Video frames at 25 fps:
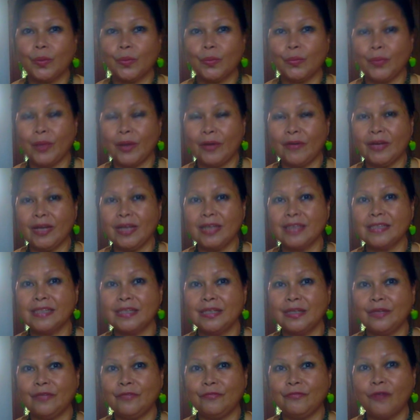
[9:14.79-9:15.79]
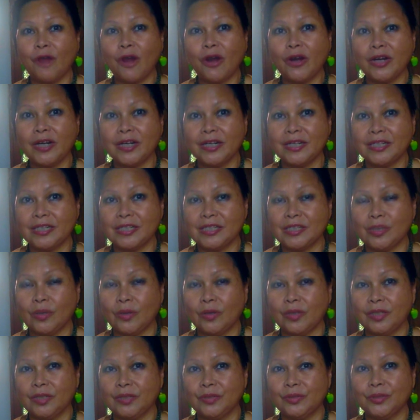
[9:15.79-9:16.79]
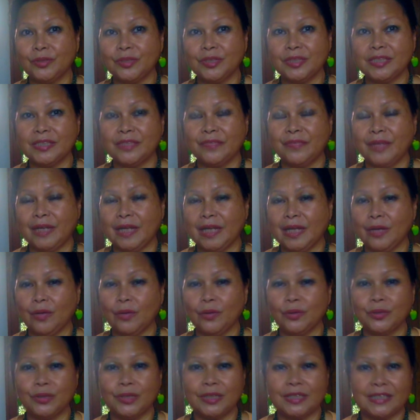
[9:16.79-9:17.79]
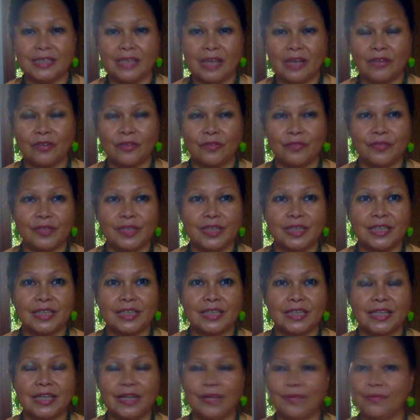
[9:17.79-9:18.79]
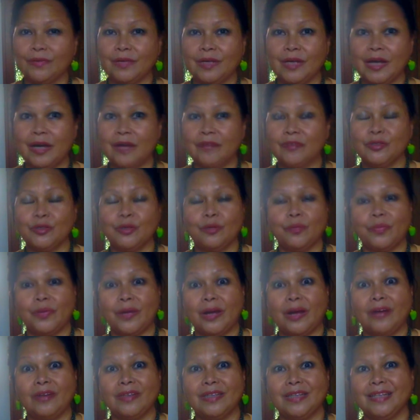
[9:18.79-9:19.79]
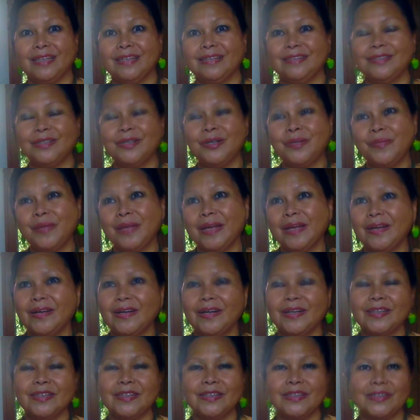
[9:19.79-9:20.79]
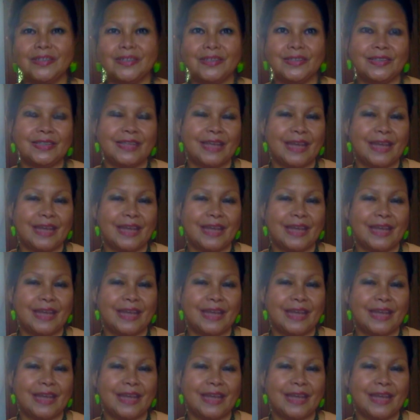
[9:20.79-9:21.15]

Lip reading: Whereas the foreigners or the tourists, when they go to the south of Italy, they are so proud that, oh my God, you know,